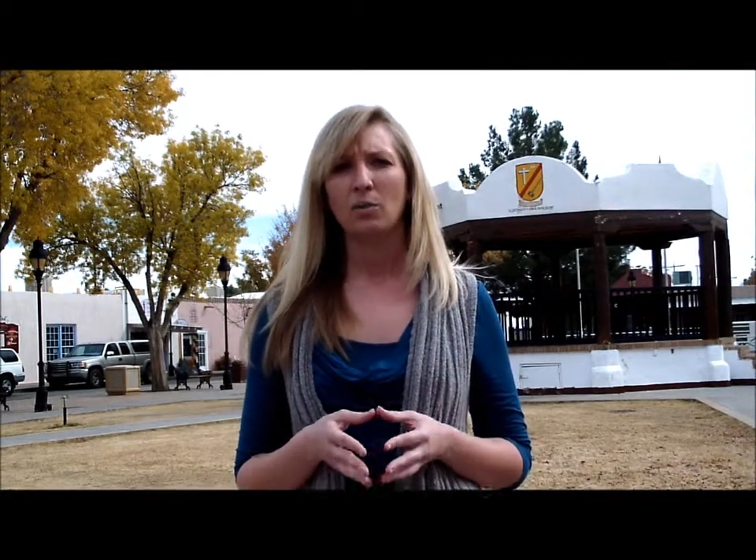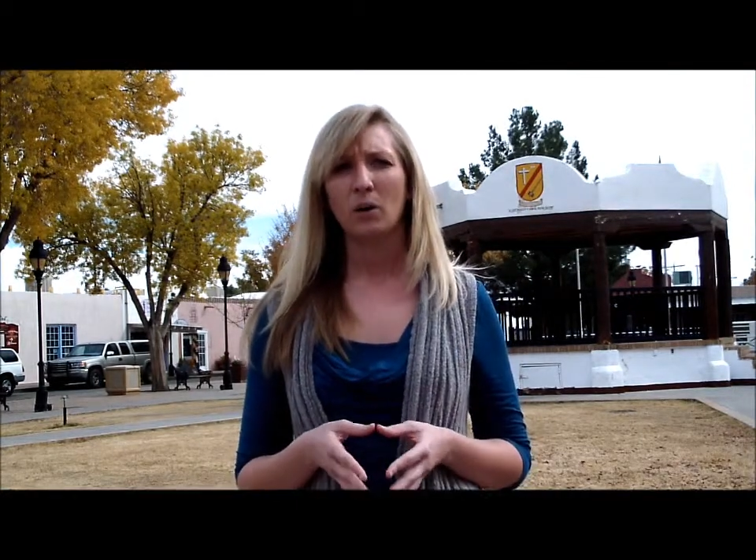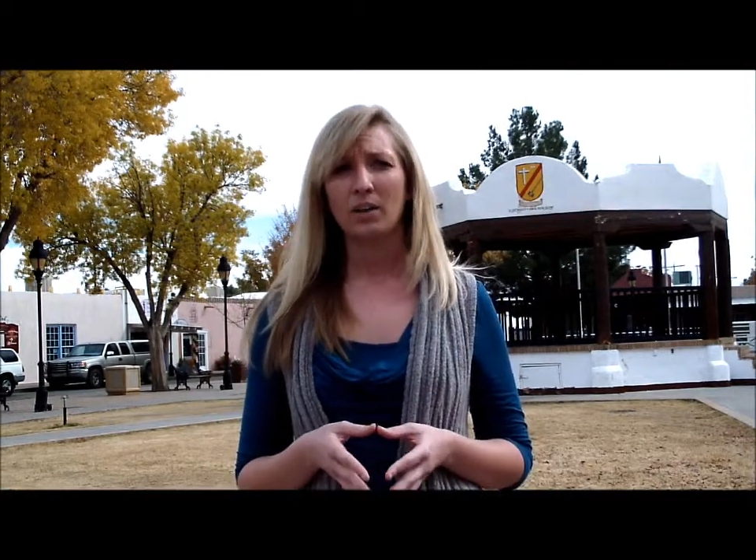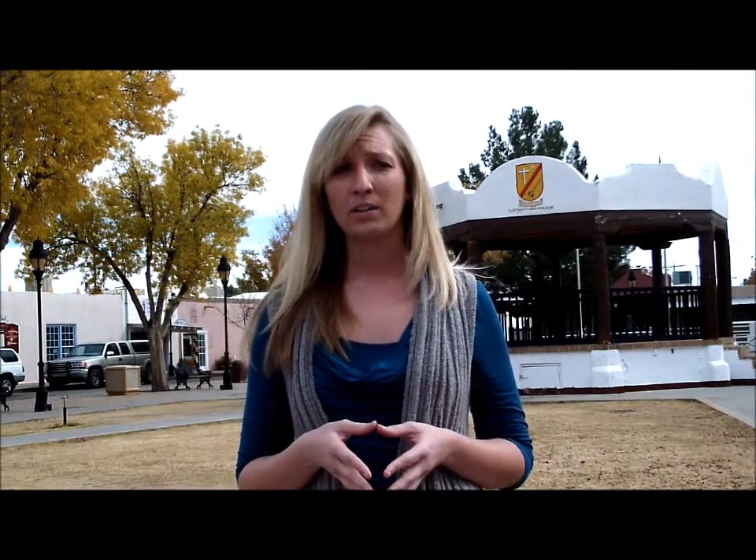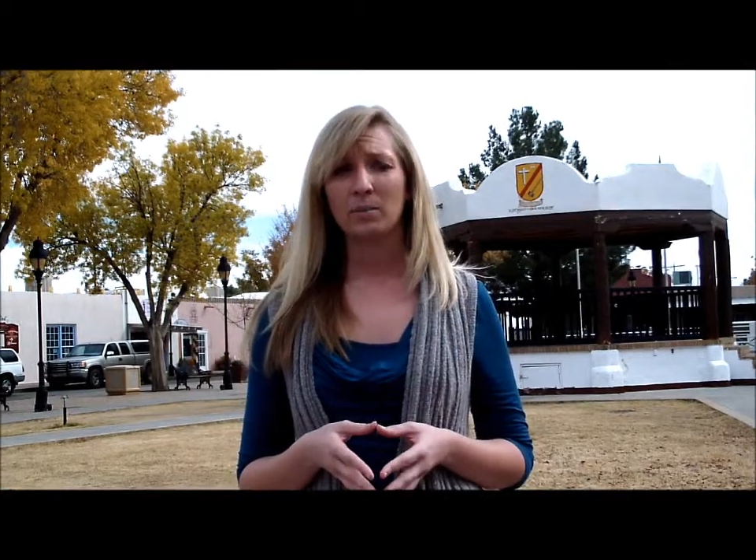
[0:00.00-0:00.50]

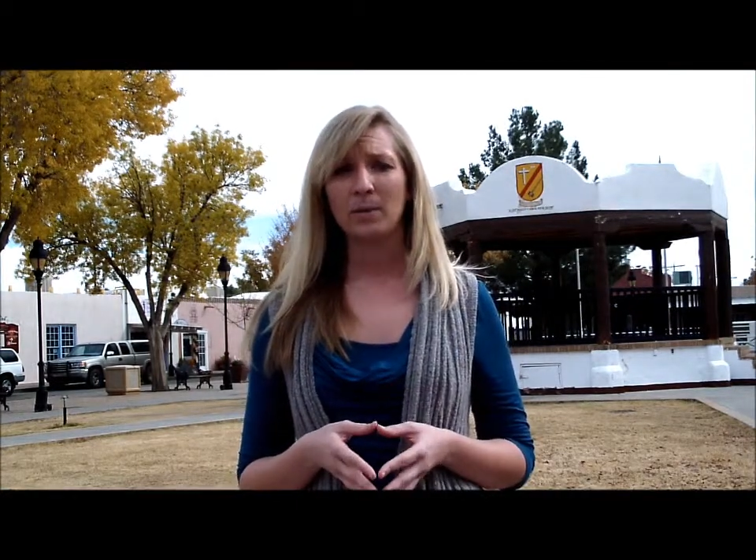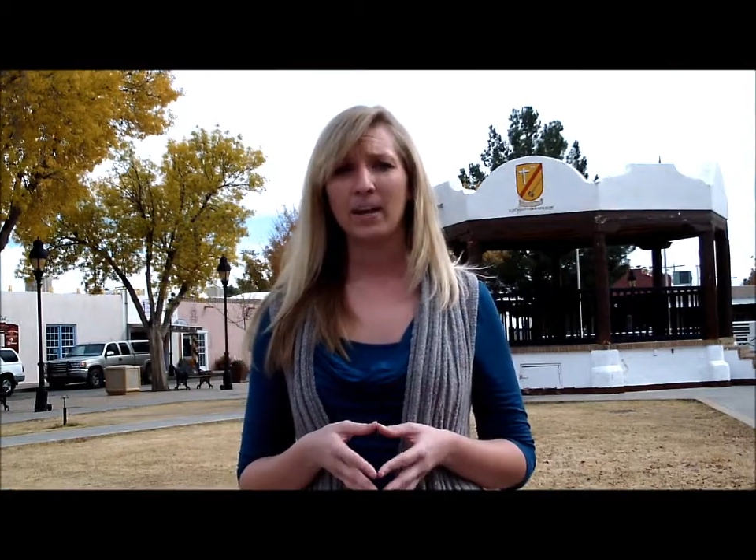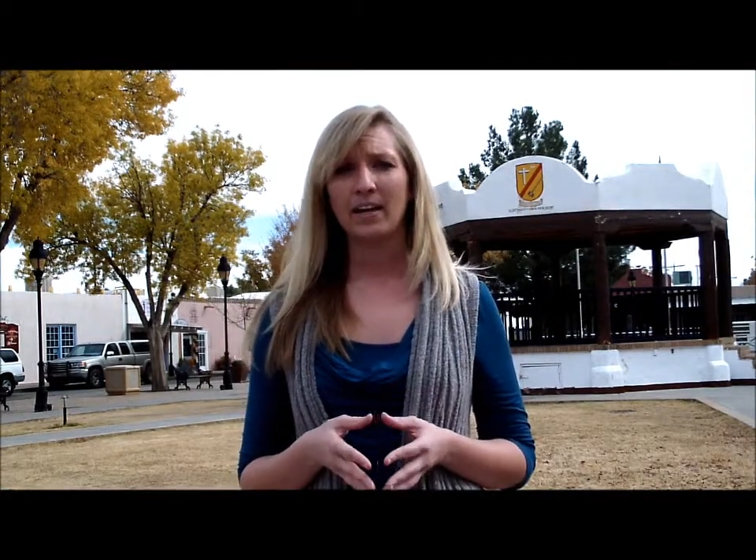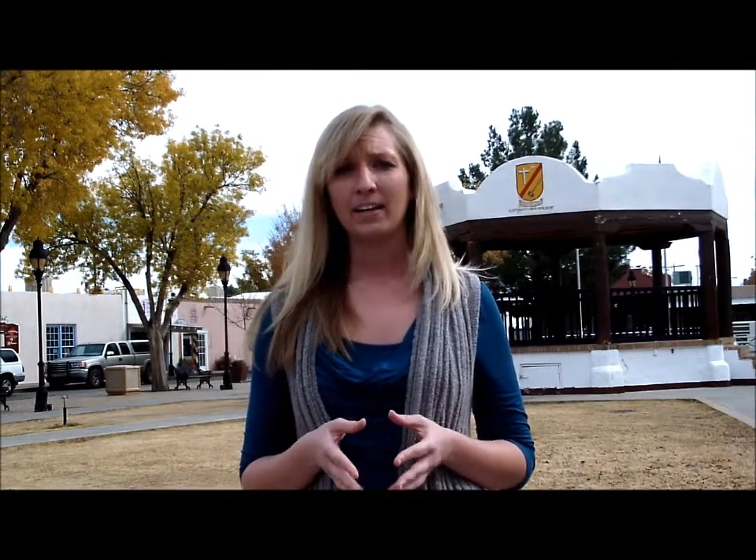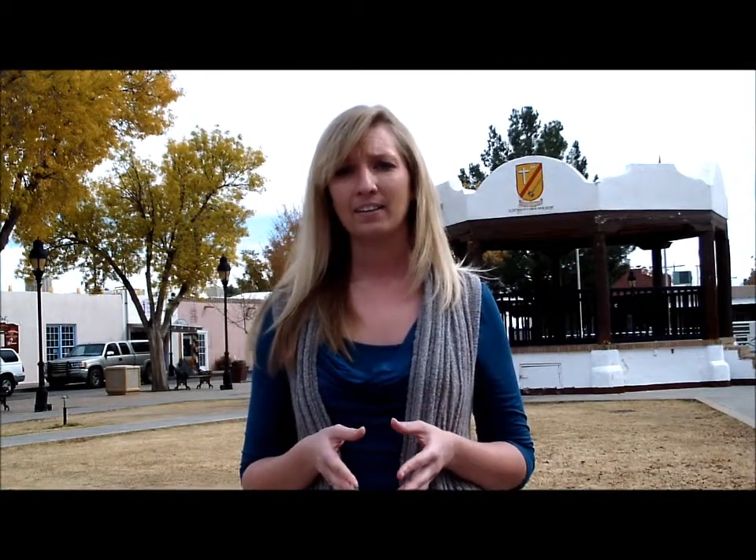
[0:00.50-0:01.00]

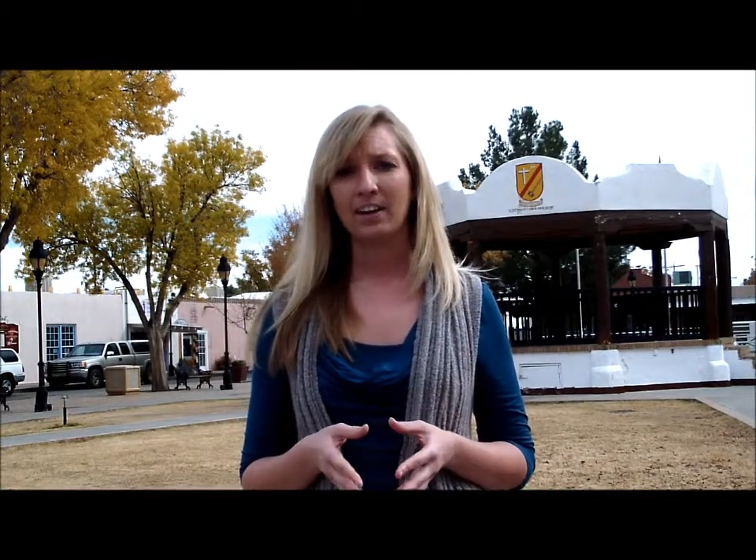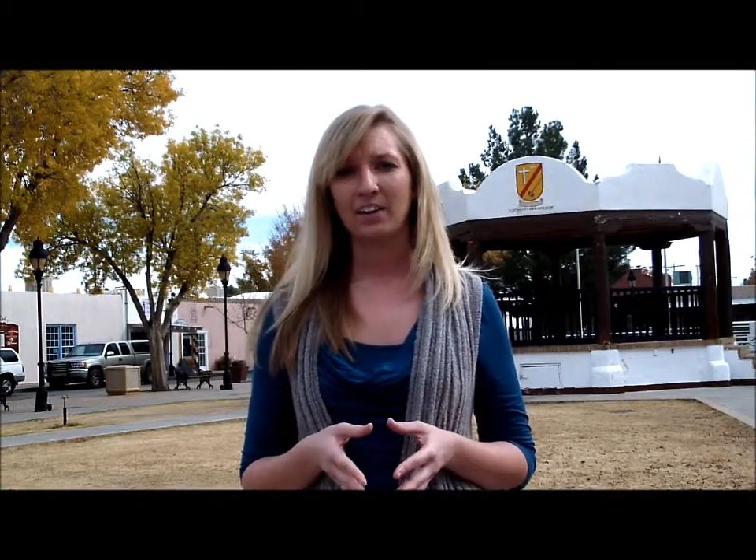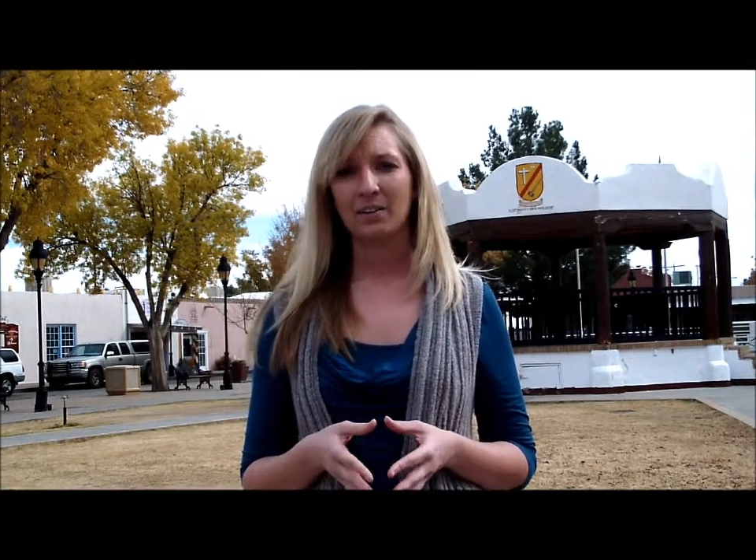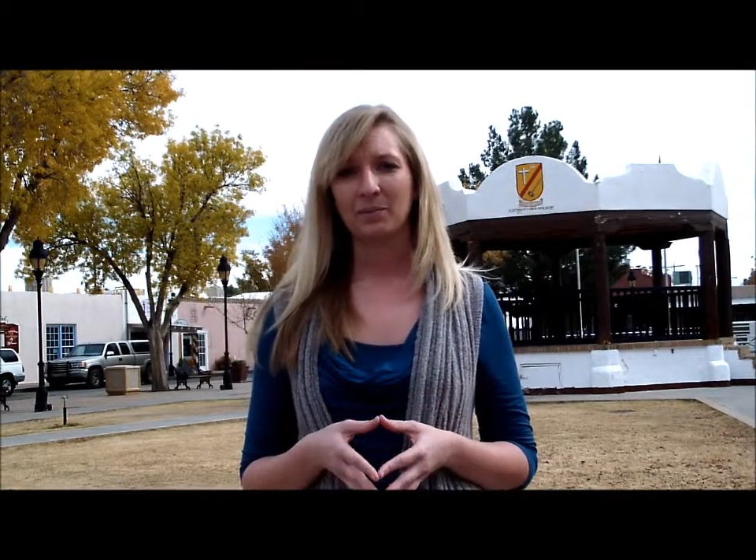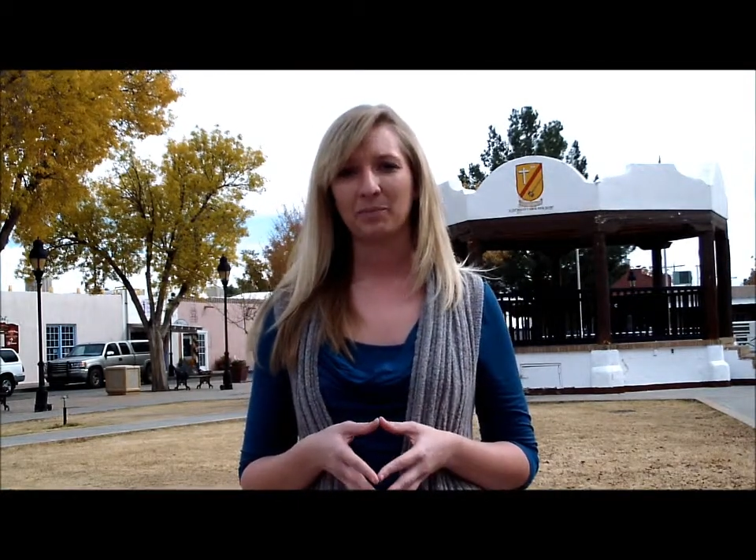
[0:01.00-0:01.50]
Guadalupe
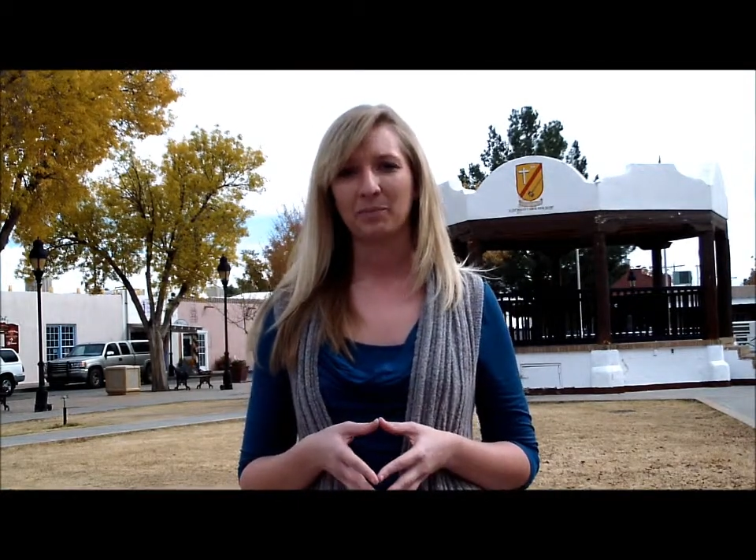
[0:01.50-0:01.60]
Hidalgo.